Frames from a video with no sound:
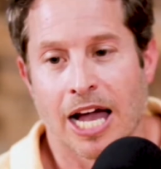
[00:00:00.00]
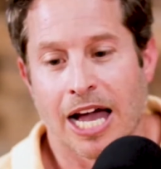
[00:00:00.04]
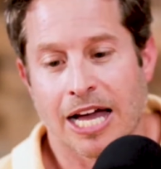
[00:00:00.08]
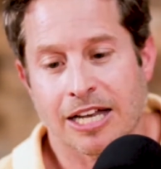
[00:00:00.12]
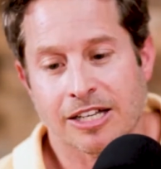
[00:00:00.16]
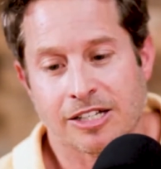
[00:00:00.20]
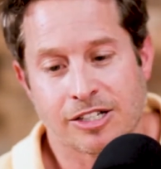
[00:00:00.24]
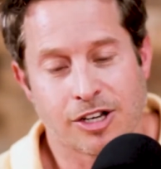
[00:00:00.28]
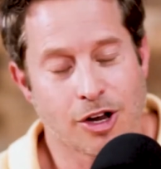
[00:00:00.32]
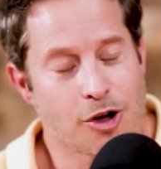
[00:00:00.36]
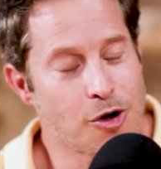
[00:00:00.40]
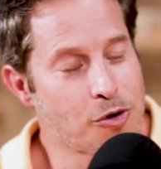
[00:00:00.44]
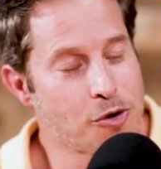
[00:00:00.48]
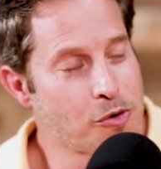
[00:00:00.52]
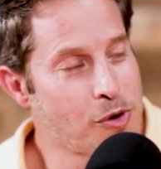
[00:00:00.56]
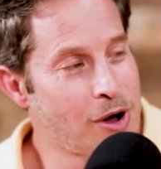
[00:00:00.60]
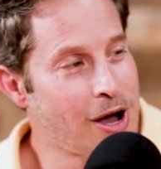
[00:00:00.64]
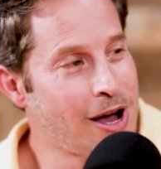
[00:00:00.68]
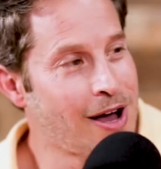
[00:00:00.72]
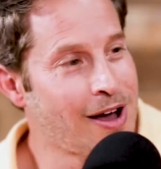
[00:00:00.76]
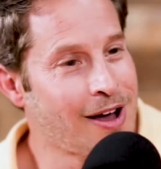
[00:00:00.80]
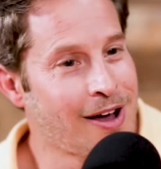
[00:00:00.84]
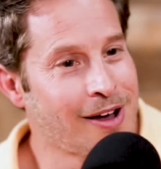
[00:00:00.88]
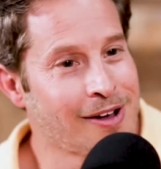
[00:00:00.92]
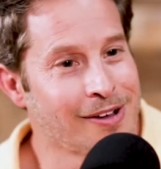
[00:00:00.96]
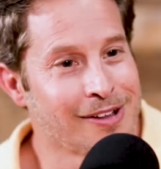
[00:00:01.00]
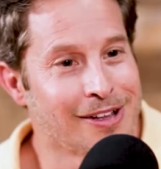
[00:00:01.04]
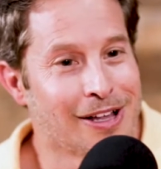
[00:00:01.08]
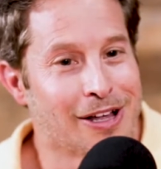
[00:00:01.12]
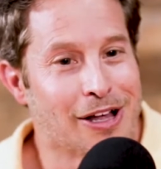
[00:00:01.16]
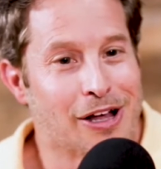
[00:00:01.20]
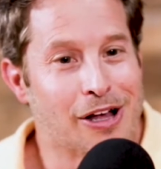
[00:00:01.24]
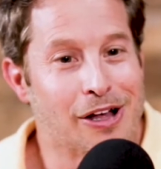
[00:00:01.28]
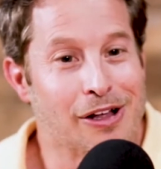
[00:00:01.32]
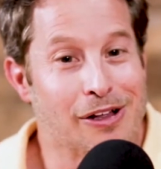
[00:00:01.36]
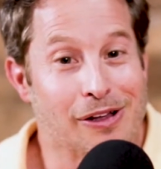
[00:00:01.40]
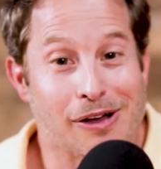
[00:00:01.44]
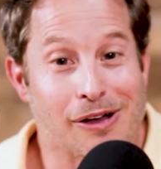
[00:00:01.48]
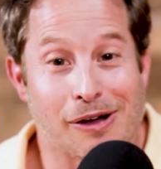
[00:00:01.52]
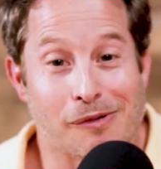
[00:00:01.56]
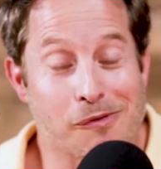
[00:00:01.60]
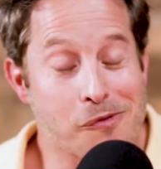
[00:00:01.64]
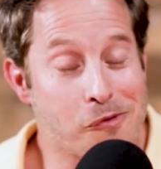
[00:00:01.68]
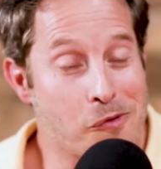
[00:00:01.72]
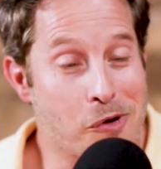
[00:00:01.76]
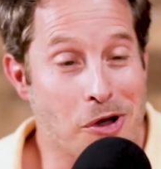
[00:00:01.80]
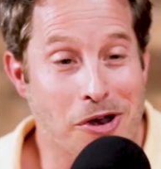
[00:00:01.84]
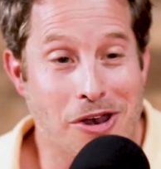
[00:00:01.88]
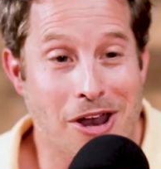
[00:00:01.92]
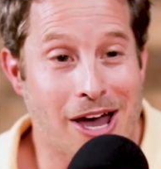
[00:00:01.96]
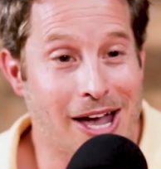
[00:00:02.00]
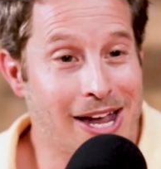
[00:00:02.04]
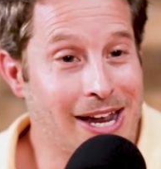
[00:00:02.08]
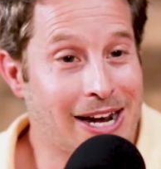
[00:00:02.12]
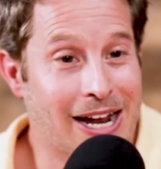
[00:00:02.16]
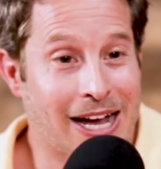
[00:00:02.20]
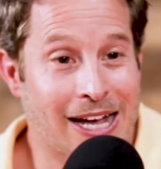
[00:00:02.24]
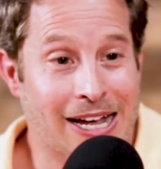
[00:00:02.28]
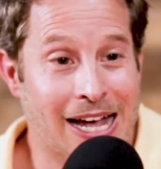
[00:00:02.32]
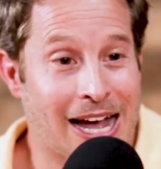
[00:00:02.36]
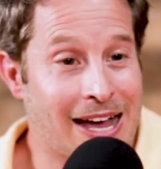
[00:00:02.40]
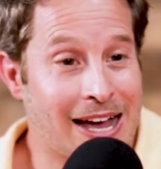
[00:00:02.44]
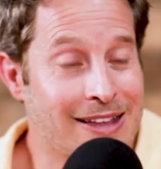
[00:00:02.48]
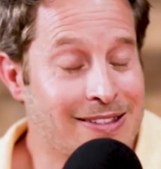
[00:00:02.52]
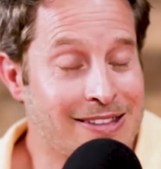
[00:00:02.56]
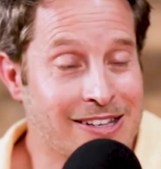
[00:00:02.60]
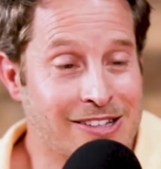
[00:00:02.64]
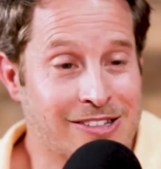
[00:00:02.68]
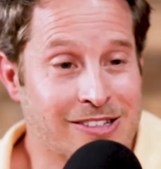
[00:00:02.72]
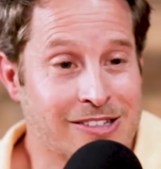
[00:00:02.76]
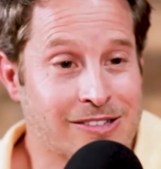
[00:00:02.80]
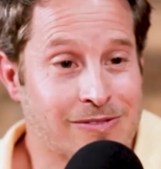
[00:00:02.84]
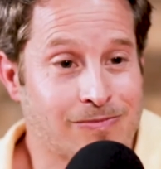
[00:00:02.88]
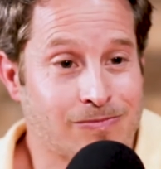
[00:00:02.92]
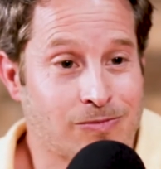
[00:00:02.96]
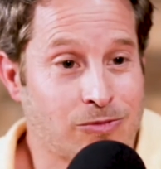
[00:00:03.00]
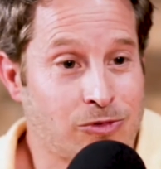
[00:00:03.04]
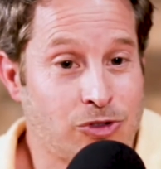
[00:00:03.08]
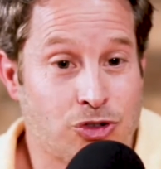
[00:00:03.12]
And so one night I had this